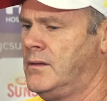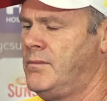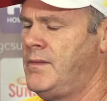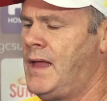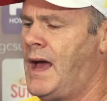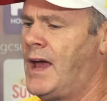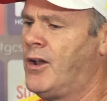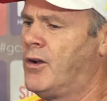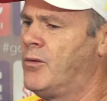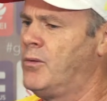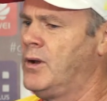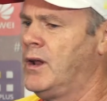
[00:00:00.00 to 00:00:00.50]

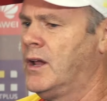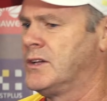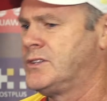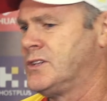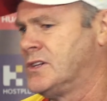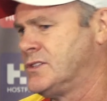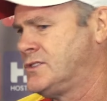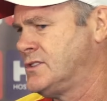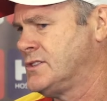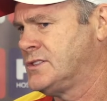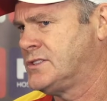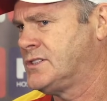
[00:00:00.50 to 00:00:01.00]
No, not really. As
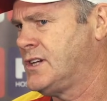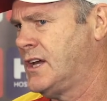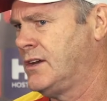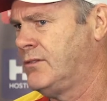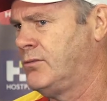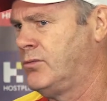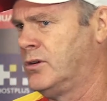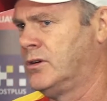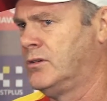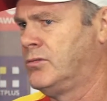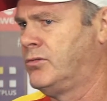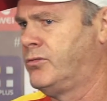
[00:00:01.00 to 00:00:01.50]
I just
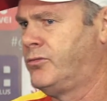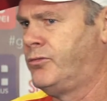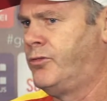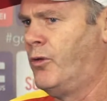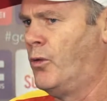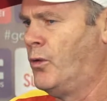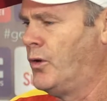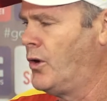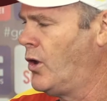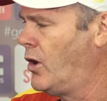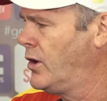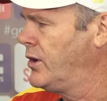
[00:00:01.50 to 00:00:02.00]
said,
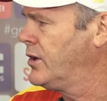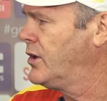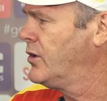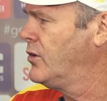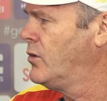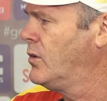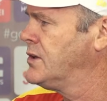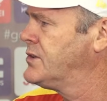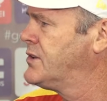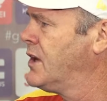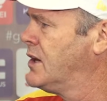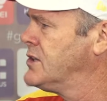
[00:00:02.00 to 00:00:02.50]
forward line, you can
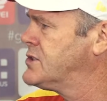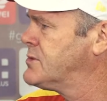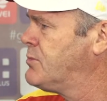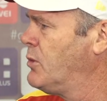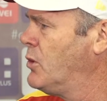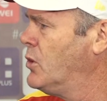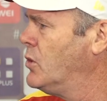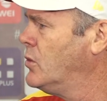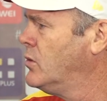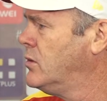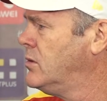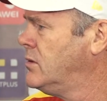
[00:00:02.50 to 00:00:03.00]
always go
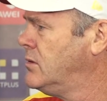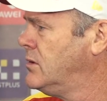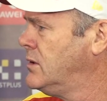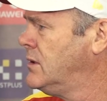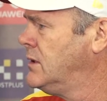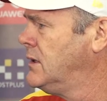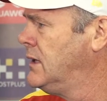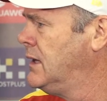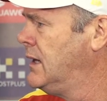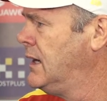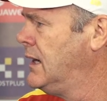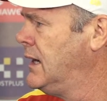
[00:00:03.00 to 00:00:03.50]
small.
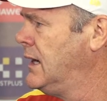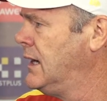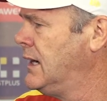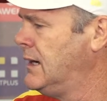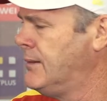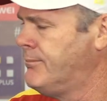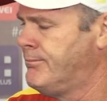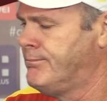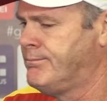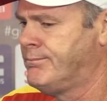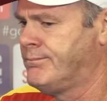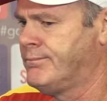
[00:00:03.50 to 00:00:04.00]

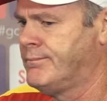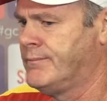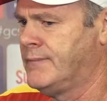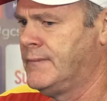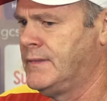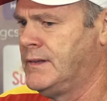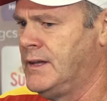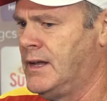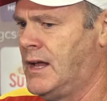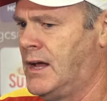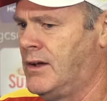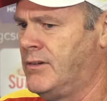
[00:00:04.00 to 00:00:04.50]

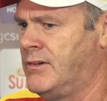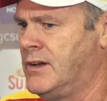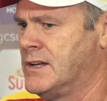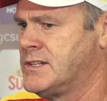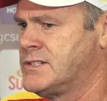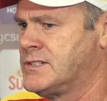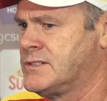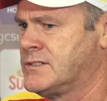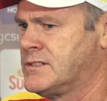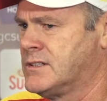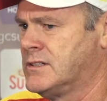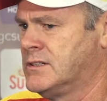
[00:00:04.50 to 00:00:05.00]
You don't
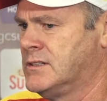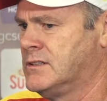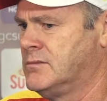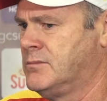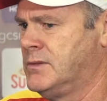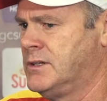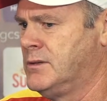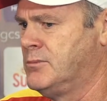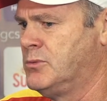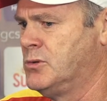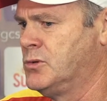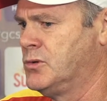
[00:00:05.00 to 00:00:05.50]

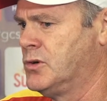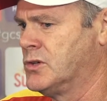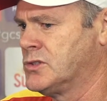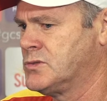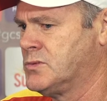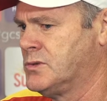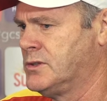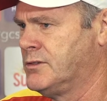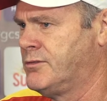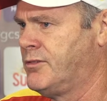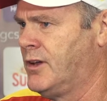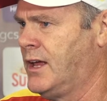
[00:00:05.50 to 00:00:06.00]
necessarily, the
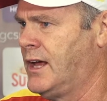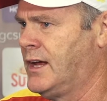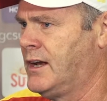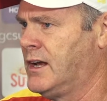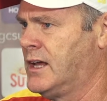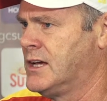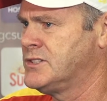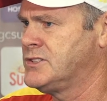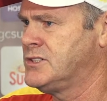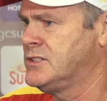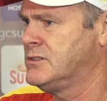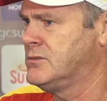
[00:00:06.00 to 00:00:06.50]
Bulldogs won a flag
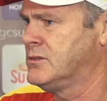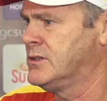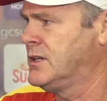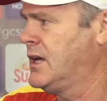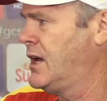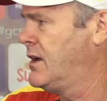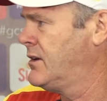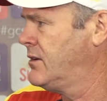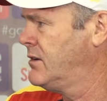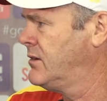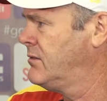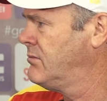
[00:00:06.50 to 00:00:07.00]
last year
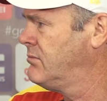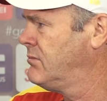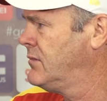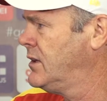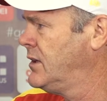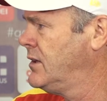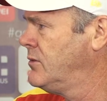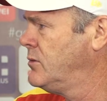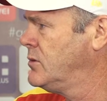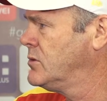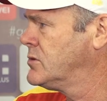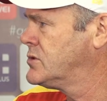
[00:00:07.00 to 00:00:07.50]
without
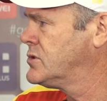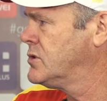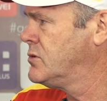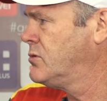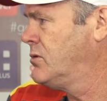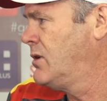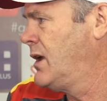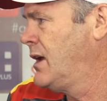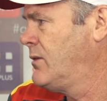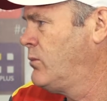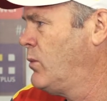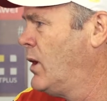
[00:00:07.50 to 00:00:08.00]
any real
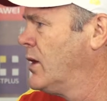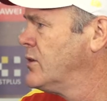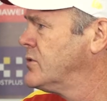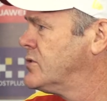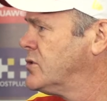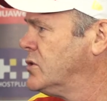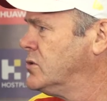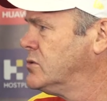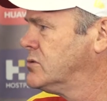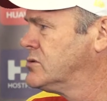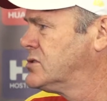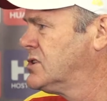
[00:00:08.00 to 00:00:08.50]
tool, had one
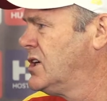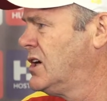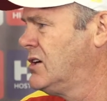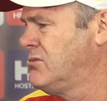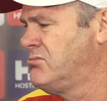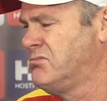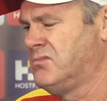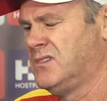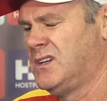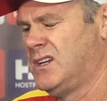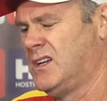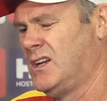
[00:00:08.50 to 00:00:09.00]
tool. So
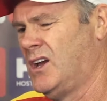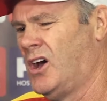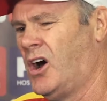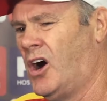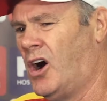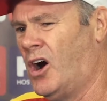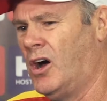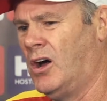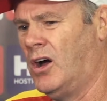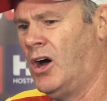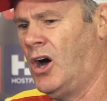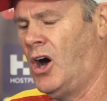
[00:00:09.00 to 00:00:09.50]

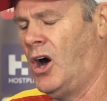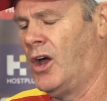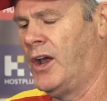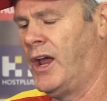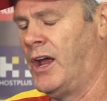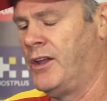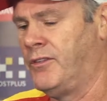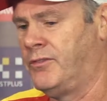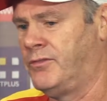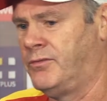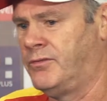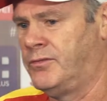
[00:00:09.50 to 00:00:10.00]

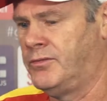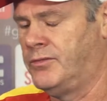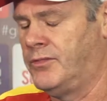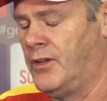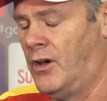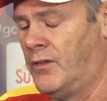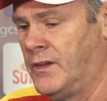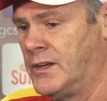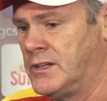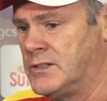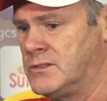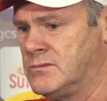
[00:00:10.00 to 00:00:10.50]
I
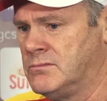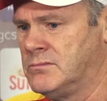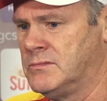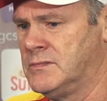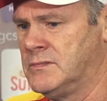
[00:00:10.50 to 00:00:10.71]
think